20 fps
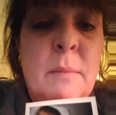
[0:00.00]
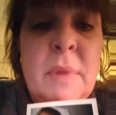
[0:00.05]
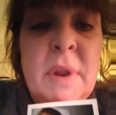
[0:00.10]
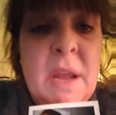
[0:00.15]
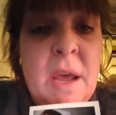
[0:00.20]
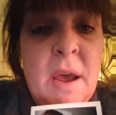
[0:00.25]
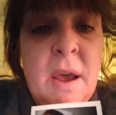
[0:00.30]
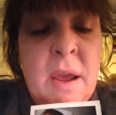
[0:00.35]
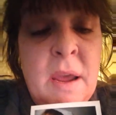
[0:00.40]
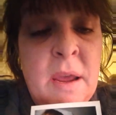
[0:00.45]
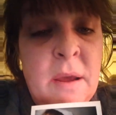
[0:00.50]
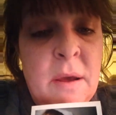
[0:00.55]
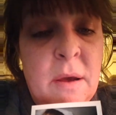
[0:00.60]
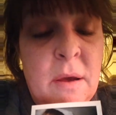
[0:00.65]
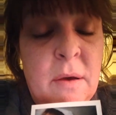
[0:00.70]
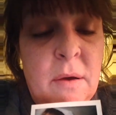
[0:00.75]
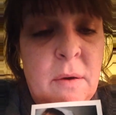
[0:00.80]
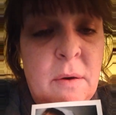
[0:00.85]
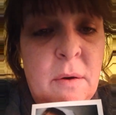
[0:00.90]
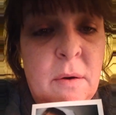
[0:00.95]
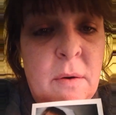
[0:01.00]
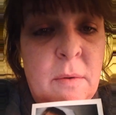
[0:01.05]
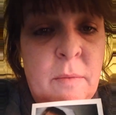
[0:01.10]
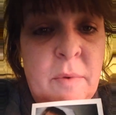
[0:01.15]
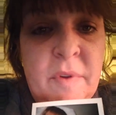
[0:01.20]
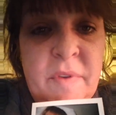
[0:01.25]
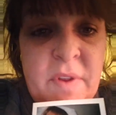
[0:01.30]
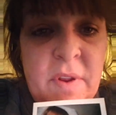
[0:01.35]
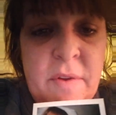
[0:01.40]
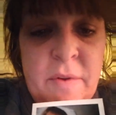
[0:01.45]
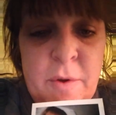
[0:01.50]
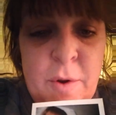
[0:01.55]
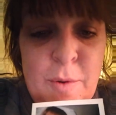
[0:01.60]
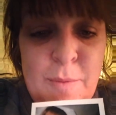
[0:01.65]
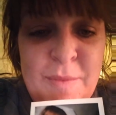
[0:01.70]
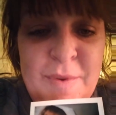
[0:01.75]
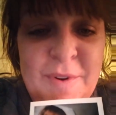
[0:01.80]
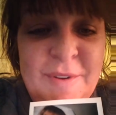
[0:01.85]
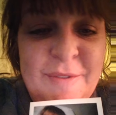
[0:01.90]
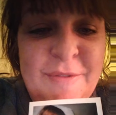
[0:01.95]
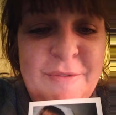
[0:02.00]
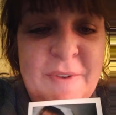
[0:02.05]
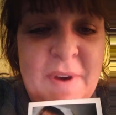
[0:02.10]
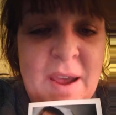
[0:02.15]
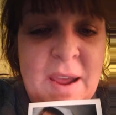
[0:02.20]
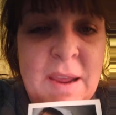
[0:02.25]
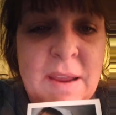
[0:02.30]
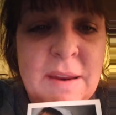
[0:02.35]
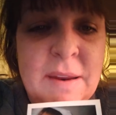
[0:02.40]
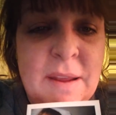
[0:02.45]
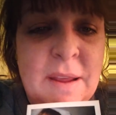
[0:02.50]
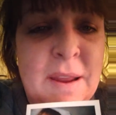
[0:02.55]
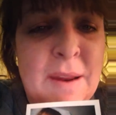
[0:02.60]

But I was determined to fight,